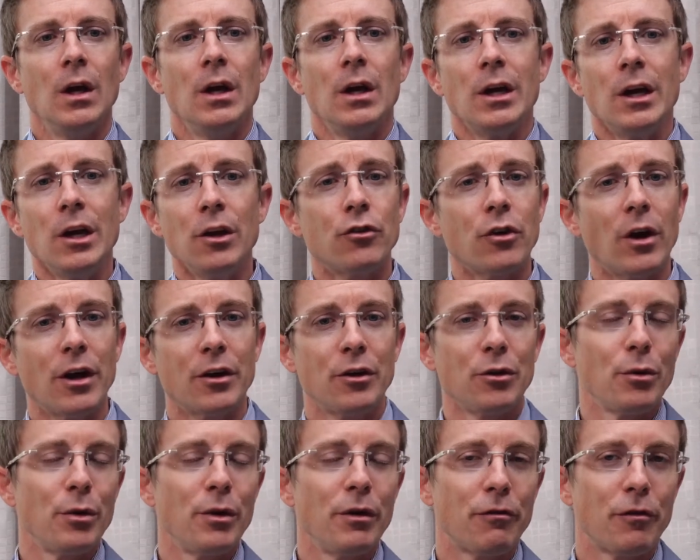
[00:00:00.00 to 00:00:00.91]

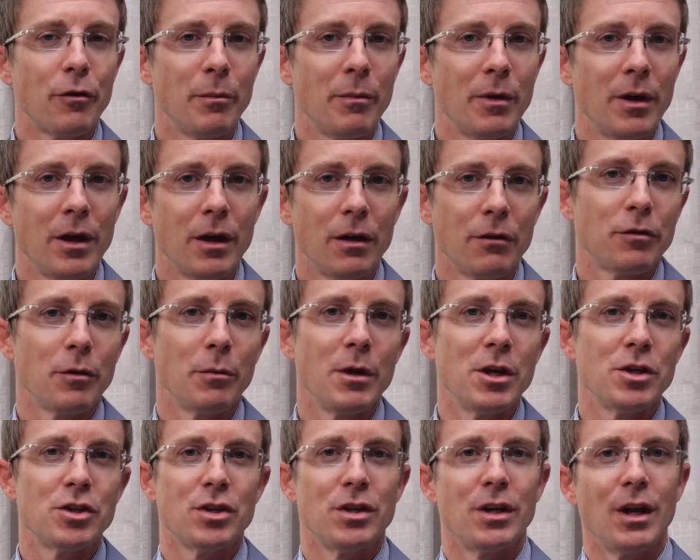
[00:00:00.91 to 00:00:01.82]
Intraocular
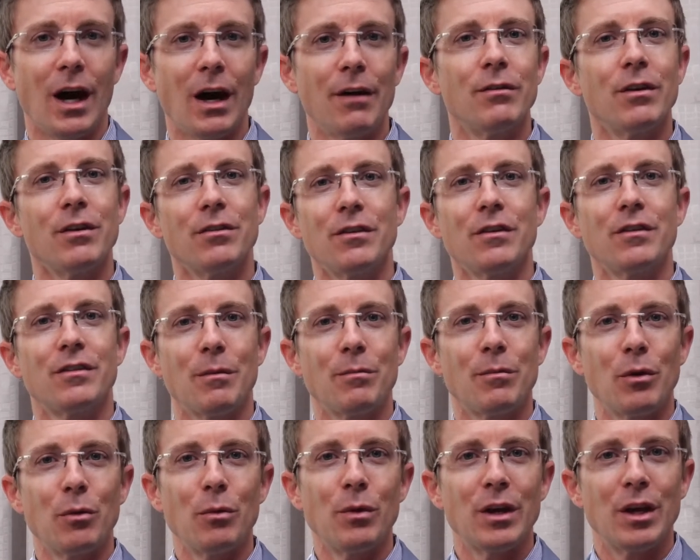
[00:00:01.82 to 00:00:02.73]
inflammation, obviously
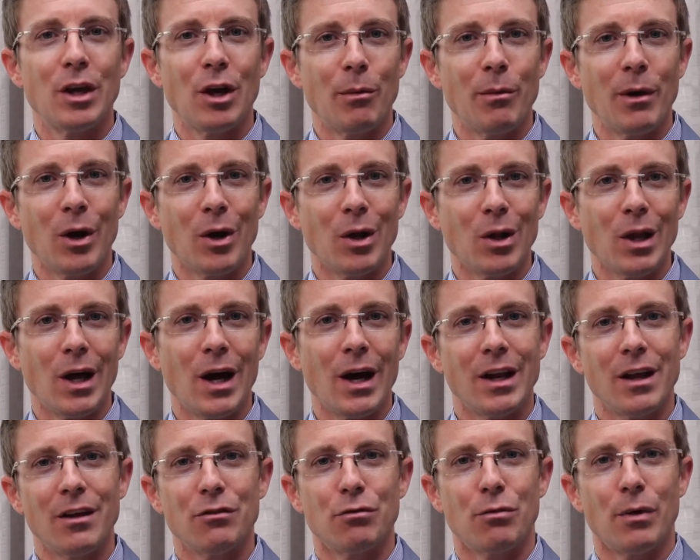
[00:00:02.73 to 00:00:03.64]
something we care about a
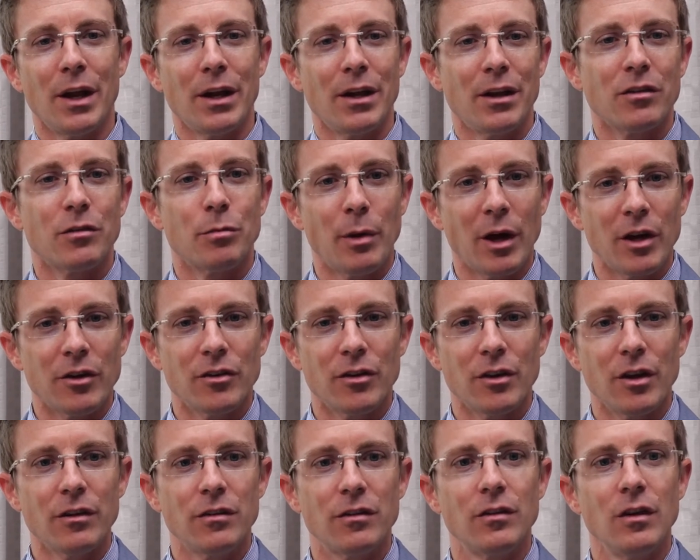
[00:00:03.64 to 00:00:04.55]
lot as retina
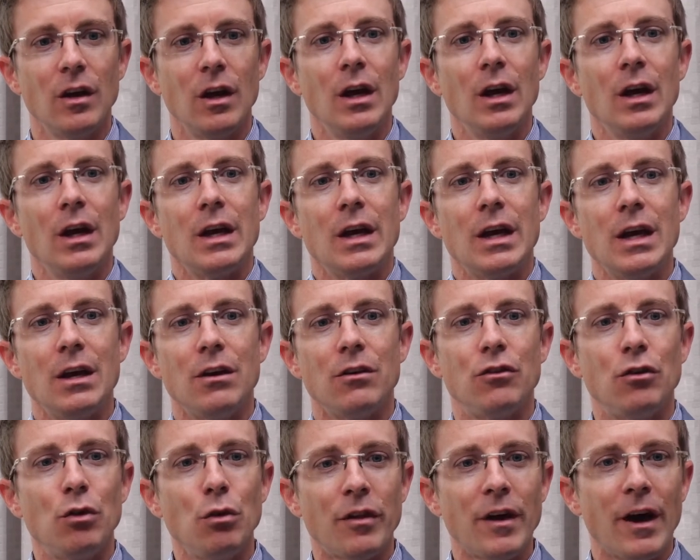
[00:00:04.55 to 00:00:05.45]
specialists. In
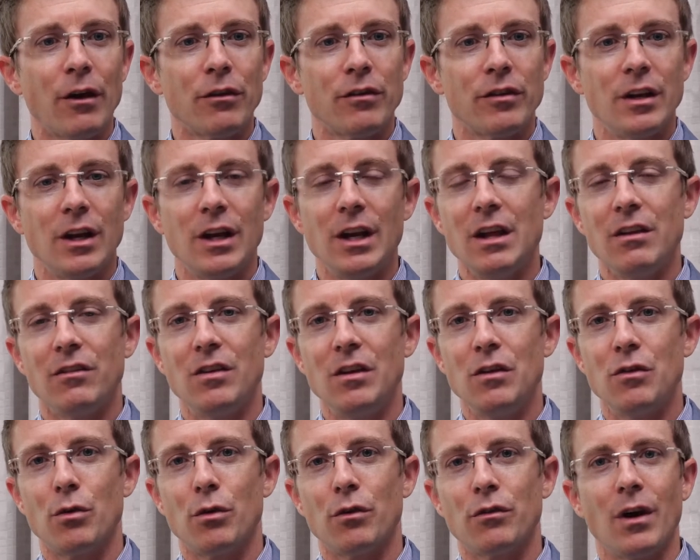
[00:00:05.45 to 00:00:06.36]

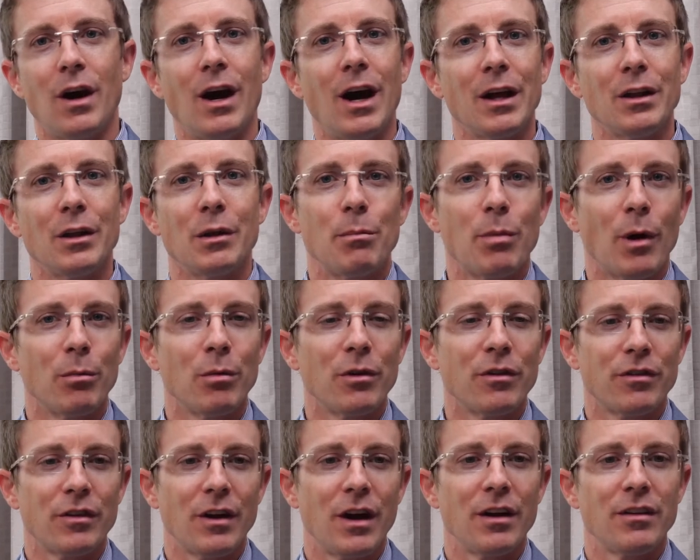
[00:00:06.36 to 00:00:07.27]
2018, there was a highly
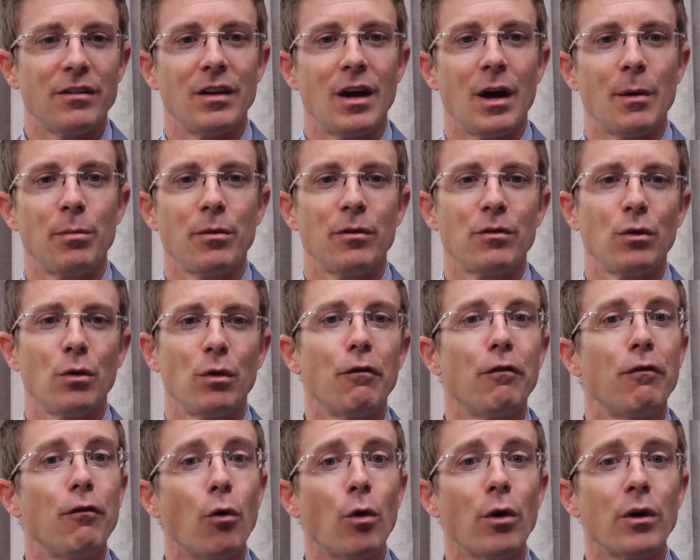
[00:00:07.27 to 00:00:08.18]
publicized episode of
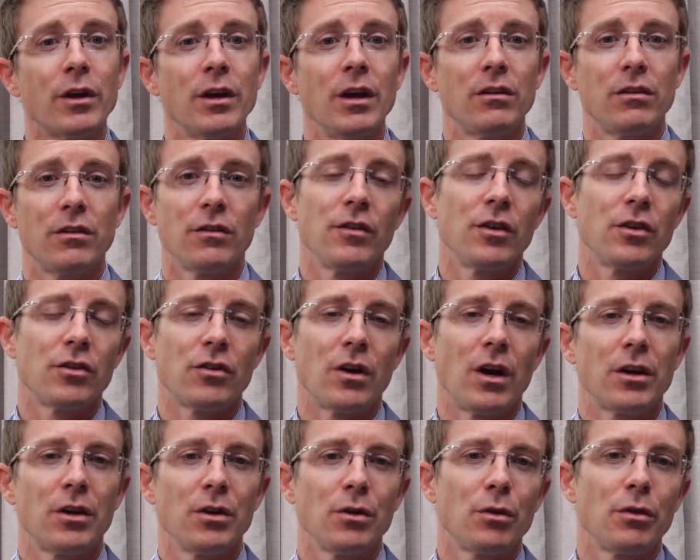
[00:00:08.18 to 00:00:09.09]
4 cases of
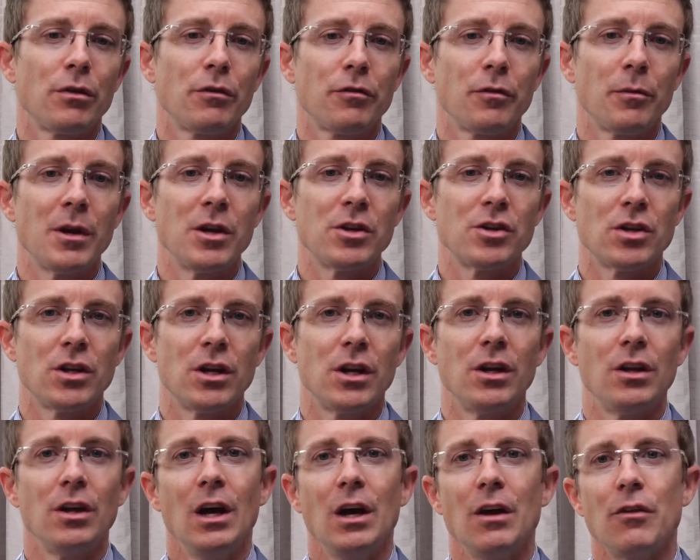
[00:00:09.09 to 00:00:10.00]
intraocular inflammation,
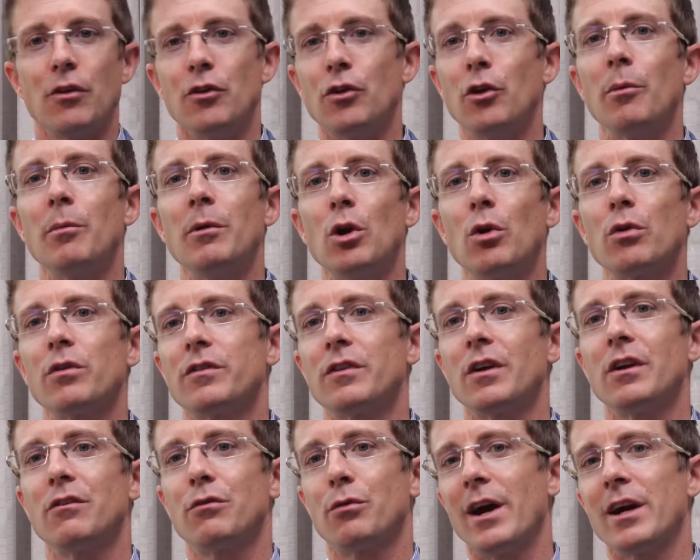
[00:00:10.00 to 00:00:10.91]
and the Derby and OAKS
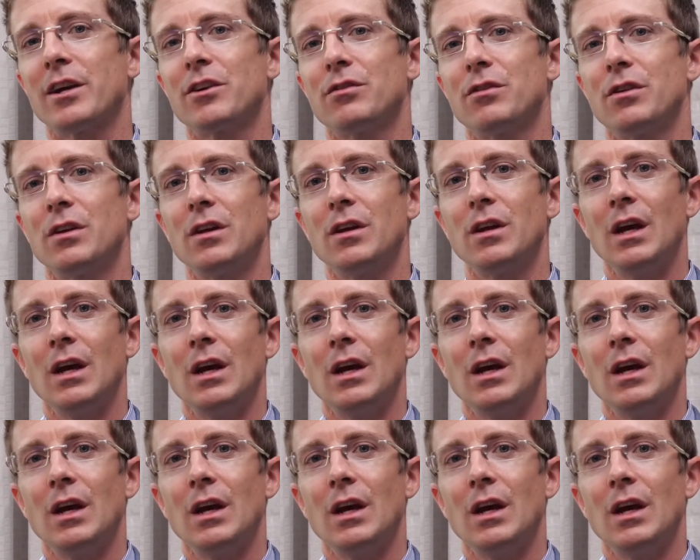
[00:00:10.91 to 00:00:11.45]
studies were actually